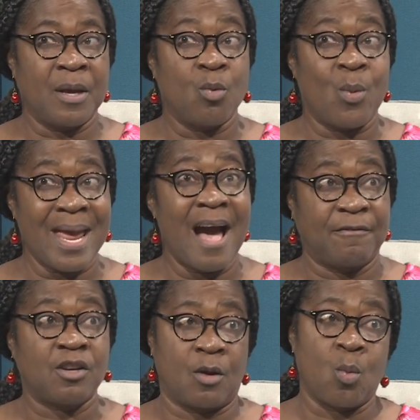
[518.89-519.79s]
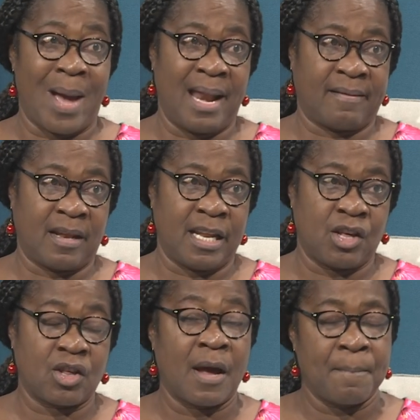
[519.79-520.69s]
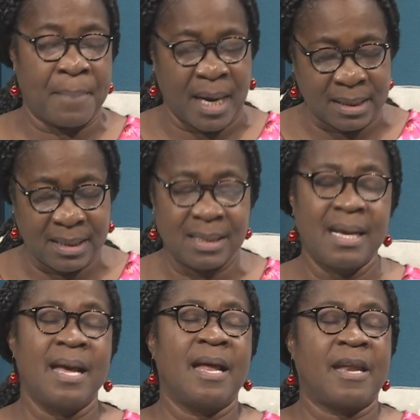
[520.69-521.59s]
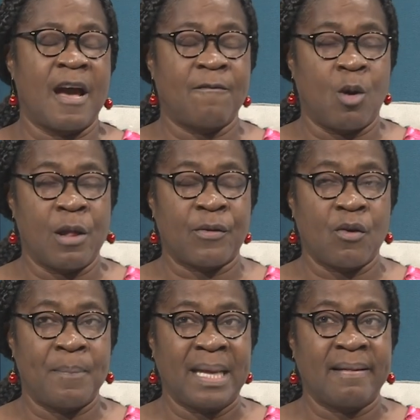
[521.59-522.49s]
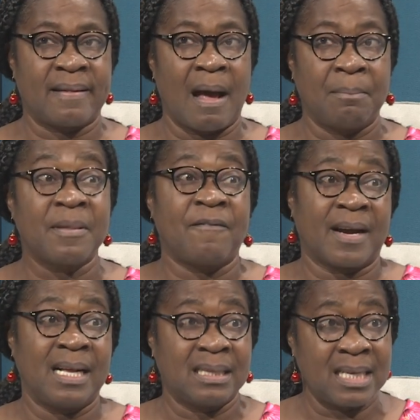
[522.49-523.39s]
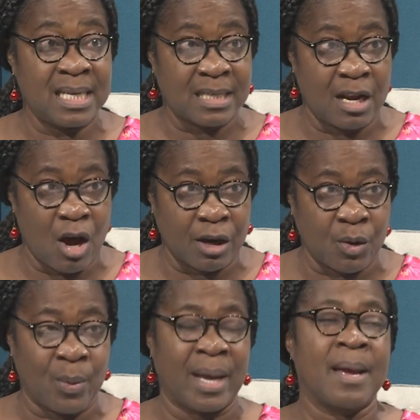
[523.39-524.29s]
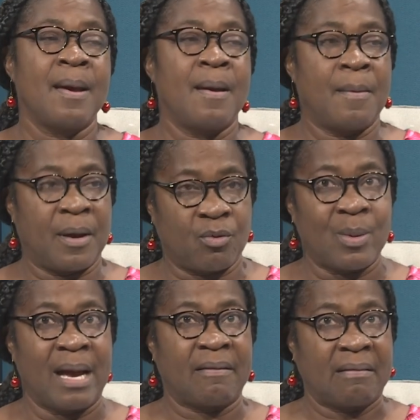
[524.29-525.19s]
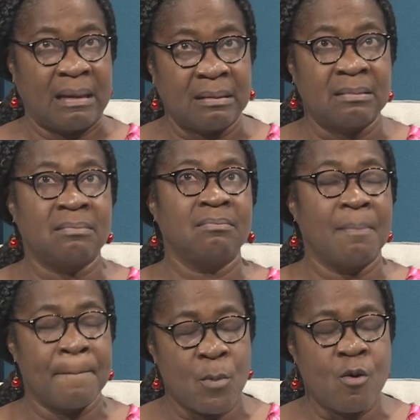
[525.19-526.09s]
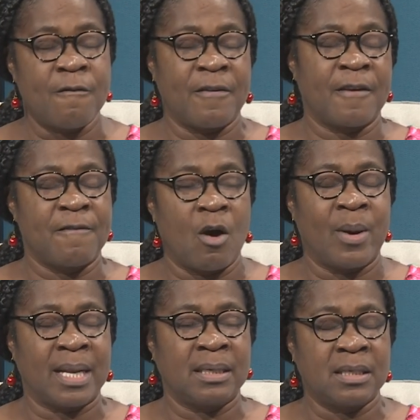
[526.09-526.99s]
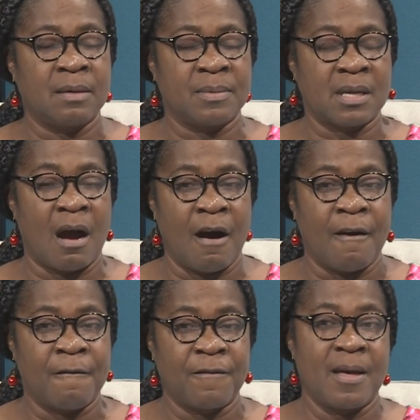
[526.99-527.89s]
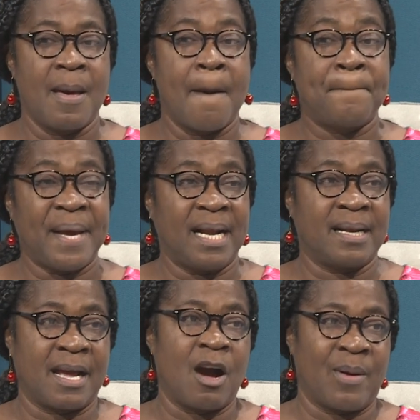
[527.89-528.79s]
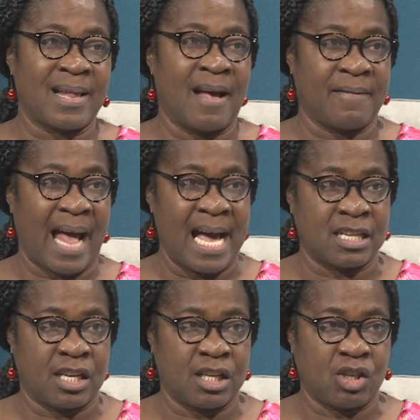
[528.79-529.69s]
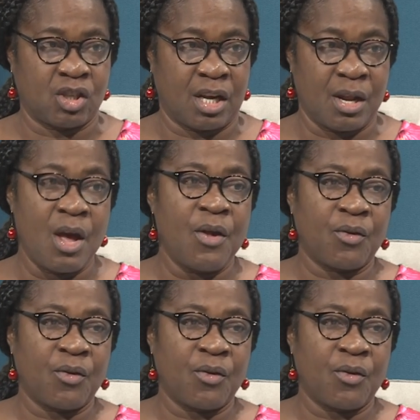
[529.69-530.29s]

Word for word: I mean, we have done well as a nation, but there have also been some difficulties along the way, but we are still moving forward in terms of building ourselves as a nation.